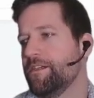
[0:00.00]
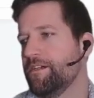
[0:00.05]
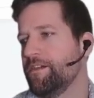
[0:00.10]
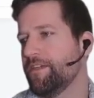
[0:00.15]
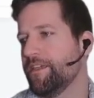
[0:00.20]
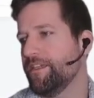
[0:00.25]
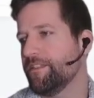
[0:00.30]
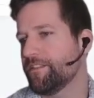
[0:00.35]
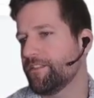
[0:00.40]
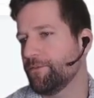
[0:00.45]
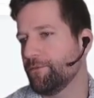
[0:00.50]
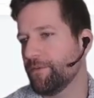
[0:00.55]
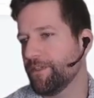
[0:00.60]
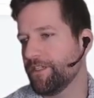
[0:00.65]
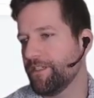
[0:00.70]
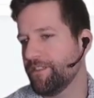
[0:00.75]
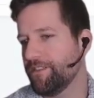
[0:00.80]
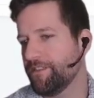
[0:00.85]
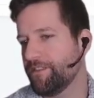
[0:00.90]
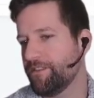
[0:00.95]
Okay, so we're
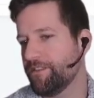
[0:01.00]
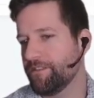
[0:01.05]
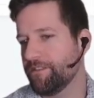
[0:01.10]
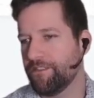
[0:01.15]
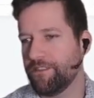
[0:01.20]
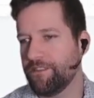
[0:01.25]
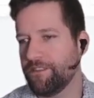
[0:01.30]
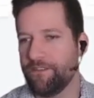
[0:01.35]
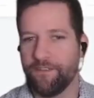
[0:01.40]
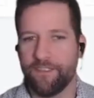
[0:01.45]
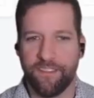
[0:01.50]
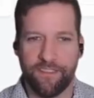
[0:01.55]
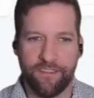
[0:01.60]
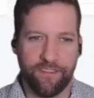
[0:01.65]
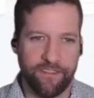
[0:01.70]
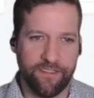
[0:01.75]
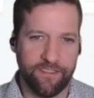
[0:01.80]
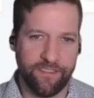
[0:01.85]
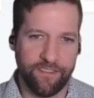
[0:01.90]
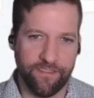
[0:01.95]
going to zero
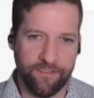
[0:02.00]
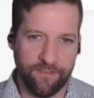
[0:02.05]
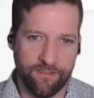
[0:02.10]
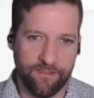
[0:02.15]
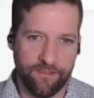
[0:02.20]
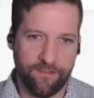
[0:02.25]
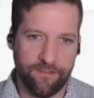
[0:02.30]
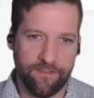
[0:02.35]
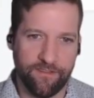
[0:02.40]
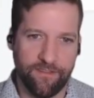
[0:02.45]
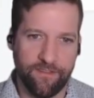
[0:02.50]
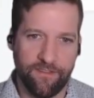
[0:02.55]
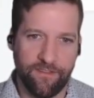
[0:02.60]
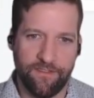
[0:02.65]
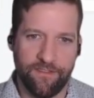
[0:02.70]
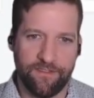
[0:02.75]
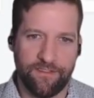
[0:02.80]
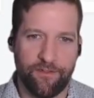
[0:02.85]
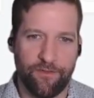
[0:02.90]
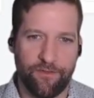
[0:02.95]
in here.
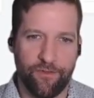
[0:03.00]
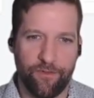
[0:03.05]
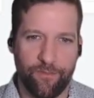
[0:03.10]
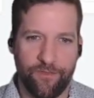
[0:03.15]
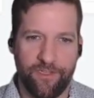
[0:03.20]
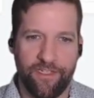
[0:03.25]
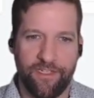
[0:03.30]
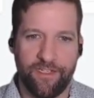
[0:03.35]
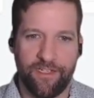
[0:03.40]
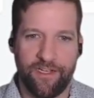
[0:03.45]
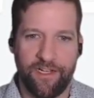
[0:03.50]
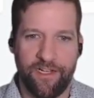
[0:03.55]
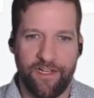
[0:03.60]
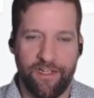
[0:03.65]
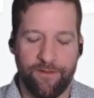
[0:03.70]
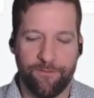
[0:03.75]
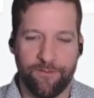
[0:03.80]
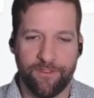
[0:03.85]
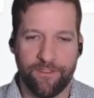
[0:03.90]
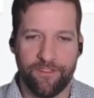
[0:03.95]
Now, normally
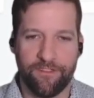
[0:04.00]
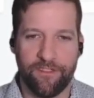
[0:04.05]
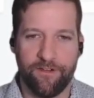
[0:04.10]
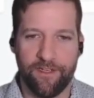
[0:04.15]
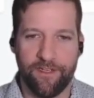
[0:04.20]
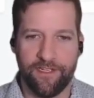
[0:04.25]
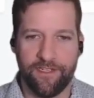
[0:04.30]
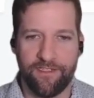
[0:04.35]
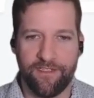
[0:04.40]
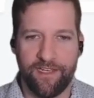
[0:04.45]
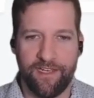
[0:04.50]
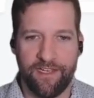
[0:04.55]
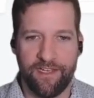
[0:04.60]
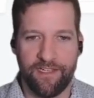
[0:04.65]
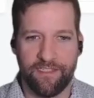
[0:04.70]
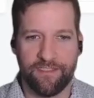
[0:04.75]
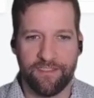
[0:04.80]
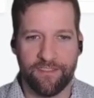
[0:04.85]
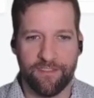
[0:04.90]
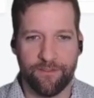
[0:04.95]
I would go ahead and
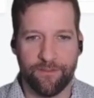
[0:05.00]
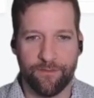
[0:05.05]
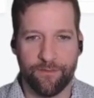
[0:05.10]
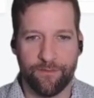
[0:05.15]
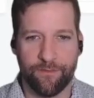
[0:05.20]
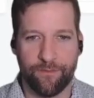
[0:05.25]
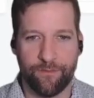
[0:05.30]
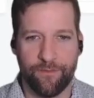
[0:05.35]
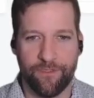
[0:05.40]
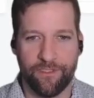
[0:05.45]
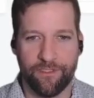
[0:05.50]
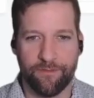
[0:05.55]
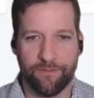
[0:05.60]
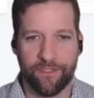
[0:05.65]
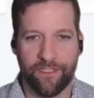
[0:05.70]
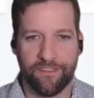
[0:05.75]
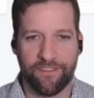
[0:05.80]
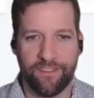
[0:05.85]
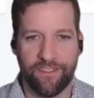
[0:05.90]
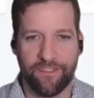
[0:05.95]
ask you what you would
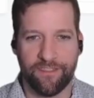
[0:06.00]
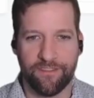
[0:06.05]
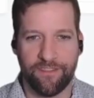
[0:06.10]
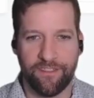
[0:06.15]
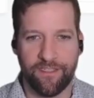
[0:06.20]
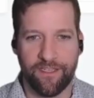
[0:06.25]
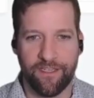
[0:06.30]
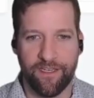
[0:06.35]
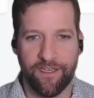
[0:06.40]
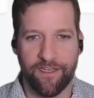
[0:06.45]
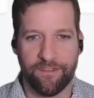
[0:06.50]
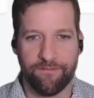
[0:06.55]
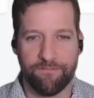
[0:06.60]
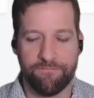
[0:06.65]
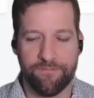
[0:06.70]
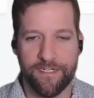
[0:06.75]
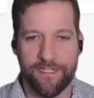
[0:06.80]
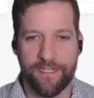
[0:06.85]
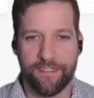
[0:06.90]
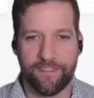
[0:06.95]
like to take a look at,
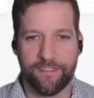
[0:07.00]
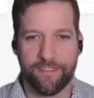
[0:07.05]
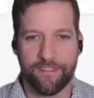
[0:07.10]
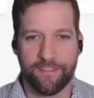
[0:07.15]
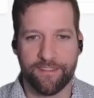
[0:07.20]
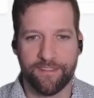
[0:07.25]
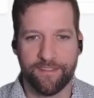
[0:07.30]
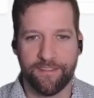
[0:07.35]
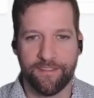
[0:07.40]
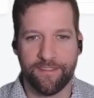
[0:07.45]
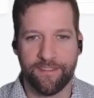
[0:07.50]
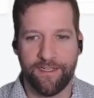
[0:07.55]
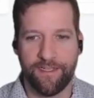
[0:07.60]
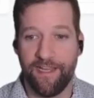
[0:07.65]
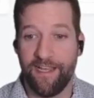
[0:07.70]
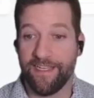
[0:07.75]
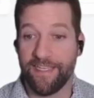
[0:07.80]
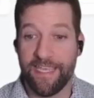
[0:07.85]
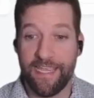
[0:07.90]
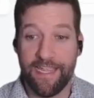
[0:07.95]
but
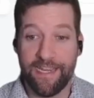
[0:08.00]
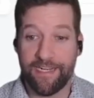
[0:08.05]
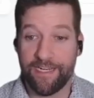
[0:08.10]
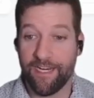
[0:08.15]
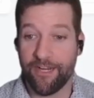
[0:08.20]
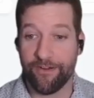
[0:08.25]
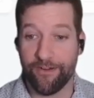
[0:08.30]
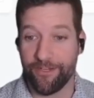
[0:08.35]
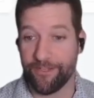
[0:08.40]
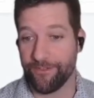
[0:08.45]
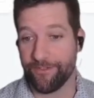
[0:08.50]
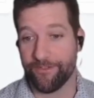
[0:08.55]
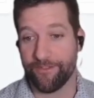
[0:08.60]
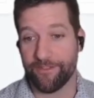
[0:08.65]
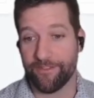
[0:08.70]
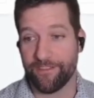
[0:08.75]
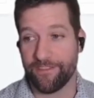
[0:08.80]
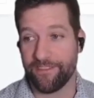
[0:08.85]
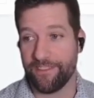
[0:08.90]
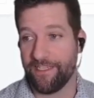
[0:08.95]
I can't hear you.
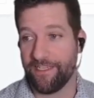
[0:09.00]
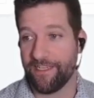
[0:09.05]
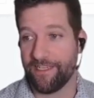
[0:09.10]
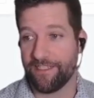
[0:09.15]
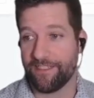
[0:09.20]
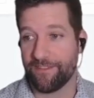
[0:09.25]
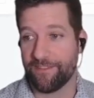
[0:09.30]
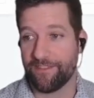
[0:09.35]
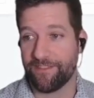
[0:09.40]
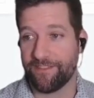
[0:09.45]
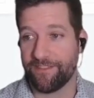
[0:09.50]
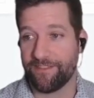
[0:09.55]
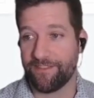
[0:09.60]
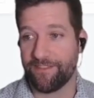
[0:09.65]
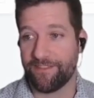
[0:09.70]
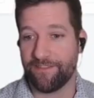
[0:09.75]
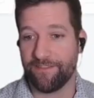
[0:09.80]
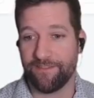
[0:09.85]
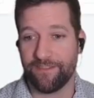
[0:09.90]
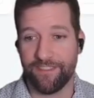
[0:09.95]
And
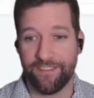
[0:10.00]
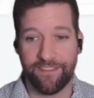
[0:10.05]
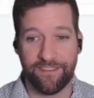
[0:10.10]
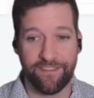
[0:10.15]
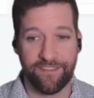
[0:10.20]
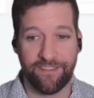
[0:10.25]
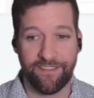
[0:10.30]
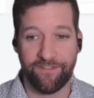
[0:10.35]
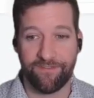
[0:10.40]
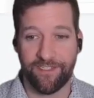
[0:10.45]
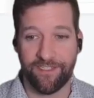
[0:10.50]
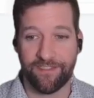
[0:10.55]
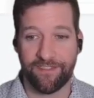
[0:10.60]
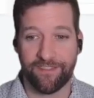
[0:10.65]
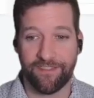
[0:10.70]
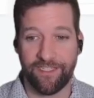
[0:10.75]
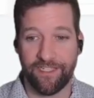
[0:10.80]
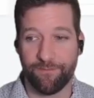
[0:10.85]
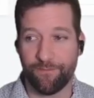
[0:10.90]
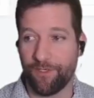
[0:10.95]
this isn't even at the
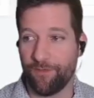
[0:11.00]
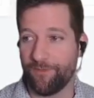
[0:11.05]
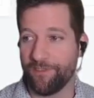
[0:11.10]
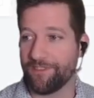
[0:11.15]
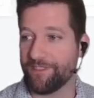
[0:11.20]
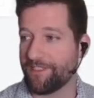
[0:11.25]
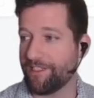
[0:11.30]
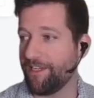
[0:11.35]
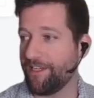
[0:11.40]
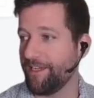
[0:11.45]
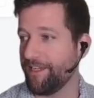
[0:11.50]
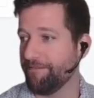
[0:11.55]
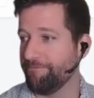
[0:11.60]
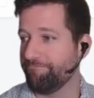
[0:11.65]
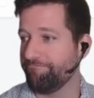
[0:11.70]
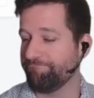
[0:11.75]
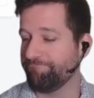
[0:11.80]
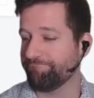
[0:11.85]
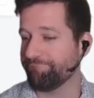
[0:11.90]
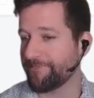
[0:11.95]
same moment in time.
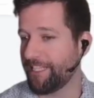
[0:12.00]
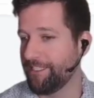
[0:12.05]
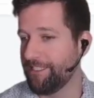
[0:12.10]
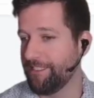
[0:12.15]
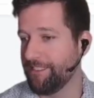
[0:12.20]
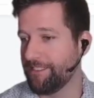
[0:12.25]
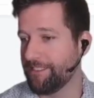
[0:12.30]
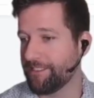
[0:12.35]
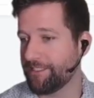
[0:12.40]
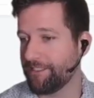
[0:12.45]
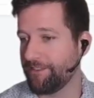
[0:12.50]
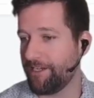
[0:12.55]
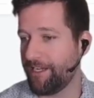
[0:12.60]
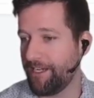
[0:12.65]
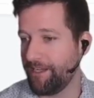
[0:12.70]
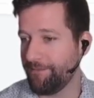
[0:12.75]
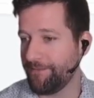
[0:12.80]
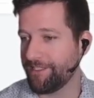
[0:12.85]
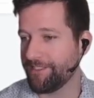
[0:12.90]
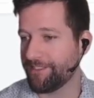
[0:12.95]
So
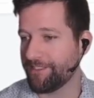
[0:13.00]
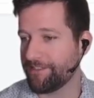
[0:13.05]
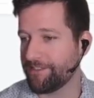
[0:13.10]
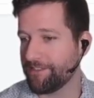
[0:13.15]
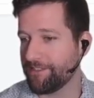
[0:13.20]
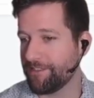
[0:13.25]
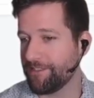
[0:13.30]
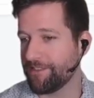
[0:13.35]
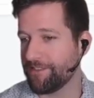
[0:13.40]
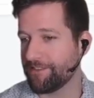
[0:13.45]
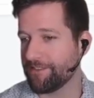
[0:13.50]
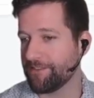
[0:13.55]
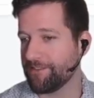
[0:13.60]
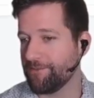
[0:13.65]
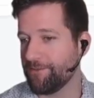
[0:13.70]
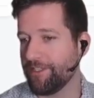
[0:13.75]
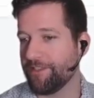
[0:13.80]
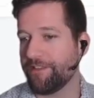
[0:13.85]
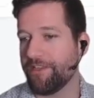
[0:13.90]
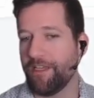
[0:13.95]
I'm going to start
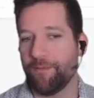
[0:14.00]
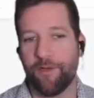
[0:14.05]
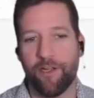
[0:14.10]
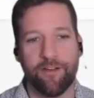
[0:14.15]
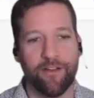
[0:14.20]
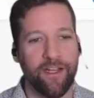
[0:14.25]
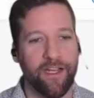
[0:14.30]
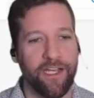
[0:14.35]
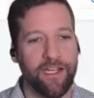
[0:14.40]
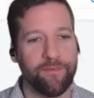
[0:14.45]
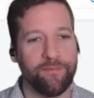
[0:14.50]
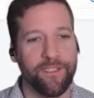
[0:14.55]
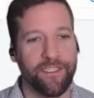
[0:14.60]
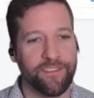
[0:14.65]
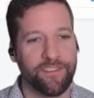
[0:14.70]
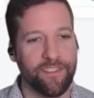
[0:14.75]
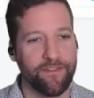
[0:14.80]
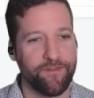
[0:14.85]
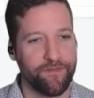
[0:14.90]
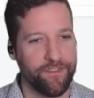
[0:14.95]
with MRI
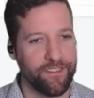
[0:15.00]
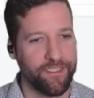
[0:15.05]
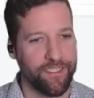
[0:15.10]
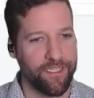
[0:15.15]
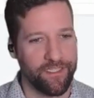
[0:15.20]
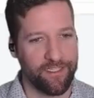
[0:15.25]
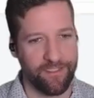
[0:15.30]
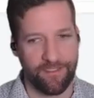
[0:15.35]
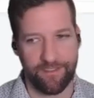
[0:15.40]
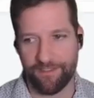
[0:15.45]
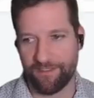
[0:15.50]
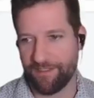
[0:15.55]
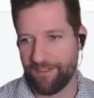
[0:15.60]
because I feel like it.